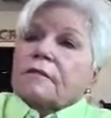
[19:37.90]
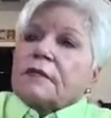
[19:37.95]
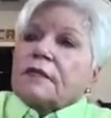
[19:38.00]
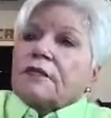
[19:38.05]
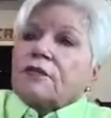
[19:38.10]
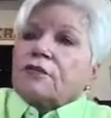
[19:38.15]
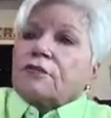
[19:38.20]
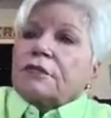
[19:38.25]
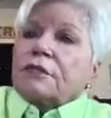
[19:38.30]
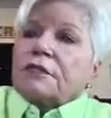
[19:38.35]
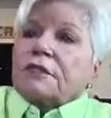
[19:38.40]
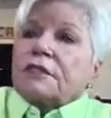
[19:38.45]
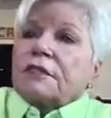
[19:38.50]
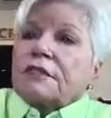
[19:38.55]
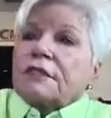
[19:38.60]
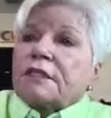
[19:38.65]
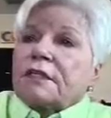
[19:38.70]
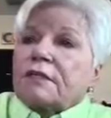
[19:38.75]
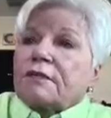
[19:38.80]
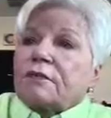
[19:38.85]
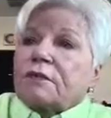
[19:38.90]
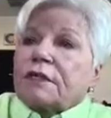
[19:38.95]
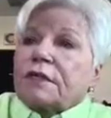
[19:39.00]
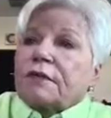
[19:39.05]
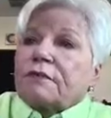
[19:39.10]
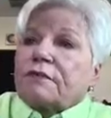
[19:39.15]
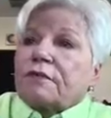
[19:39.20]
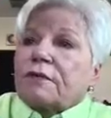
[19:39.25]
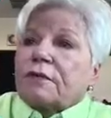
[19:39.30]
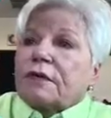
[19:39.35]
You can see it
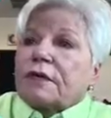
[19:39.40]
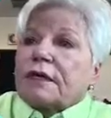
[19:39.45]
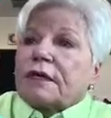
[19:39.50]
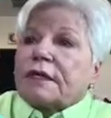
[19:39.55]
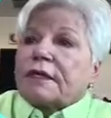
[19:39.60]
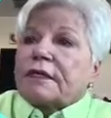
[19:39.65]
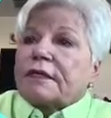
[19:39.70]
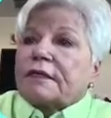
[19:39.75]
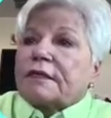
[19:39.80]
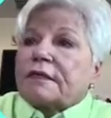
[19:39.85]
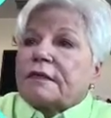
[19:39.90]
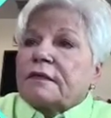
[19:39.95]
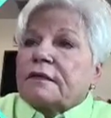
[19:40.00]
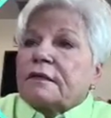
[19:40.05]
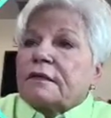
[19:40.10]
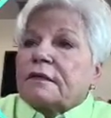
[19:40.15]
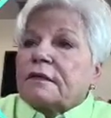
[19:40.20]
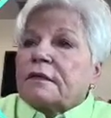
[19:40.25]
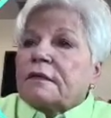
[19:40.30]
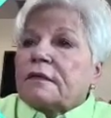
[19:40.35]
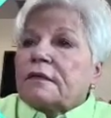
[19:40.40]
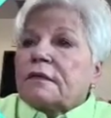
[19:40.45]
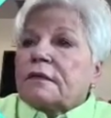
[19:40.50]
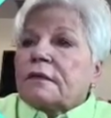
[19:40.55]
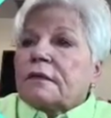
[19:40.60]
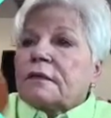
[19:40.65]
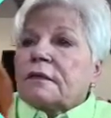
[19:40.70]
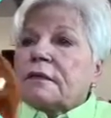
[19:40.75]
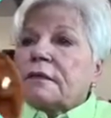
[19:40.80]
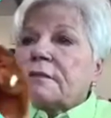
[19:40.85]
whenever I
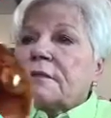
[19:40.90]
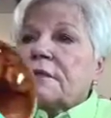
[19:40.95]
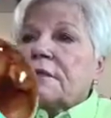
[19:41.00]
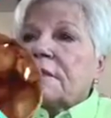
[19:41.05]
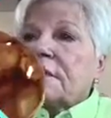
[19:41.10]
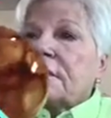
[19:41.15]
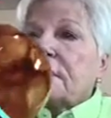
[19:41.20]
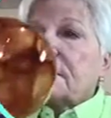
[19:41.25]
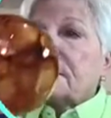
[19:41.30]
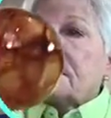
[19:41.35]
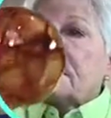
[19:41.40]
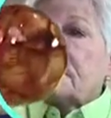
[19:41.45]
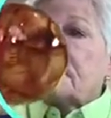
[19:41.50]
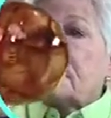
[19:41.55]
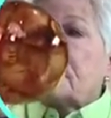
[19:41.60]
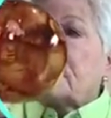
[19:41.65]
get it